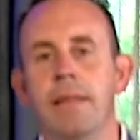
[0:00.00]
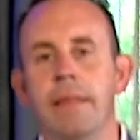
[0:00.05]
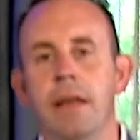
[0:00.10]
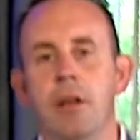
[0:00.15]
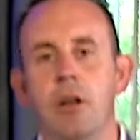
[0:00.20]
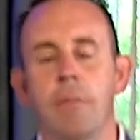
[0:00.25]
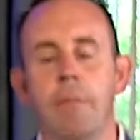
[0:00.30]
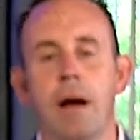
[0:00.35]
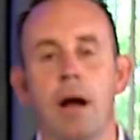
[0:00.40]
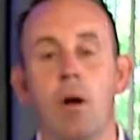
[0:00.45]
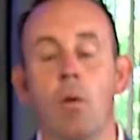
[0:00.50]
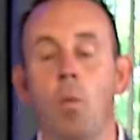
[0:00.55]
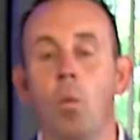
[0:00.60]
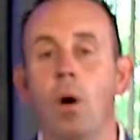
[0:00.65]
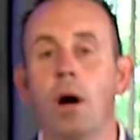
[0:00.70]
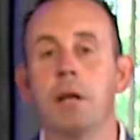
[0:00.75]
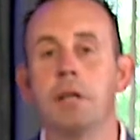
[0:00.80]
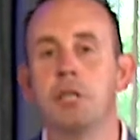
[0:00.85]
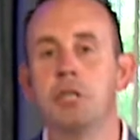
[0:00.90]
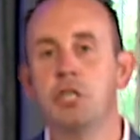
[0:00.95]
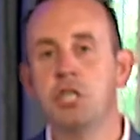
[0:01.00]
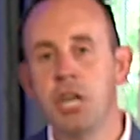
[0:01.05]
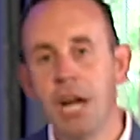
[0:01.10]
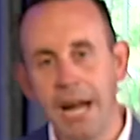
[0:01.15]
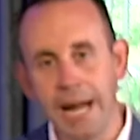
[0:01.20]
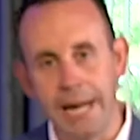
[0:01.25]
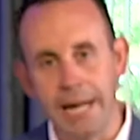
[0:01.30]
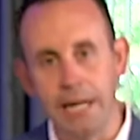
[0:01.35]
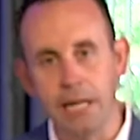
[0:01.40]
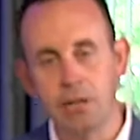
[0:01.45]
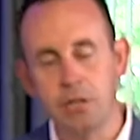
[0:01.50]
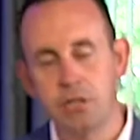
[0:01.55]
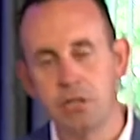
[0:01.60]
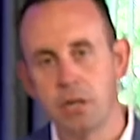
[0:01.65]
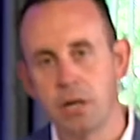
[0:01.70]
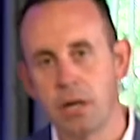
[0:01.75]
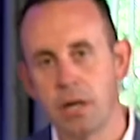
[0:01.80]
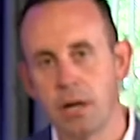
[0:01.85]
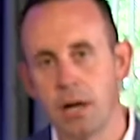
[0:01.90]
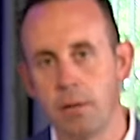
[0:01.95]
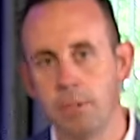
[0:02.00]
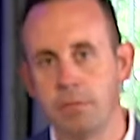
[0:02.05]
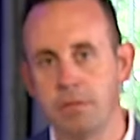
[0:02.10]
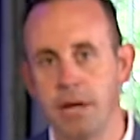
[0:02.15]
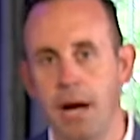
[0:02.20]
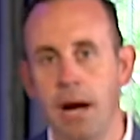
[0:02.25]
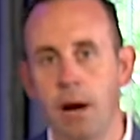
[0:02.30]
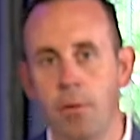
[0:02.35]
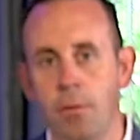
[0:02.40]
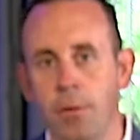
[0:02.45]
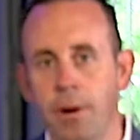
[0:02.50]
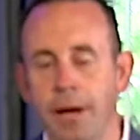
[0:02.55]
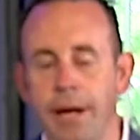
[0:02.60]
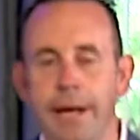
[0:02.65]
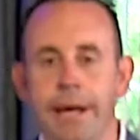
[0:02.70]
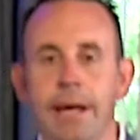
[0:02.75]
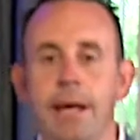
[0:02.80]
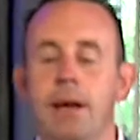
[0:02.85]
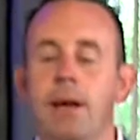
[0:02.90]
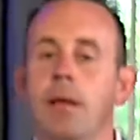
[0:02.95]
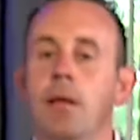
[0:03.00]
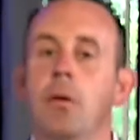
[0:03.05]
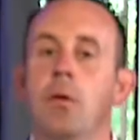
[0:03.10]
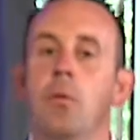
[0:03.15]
that no matter what change comes our way,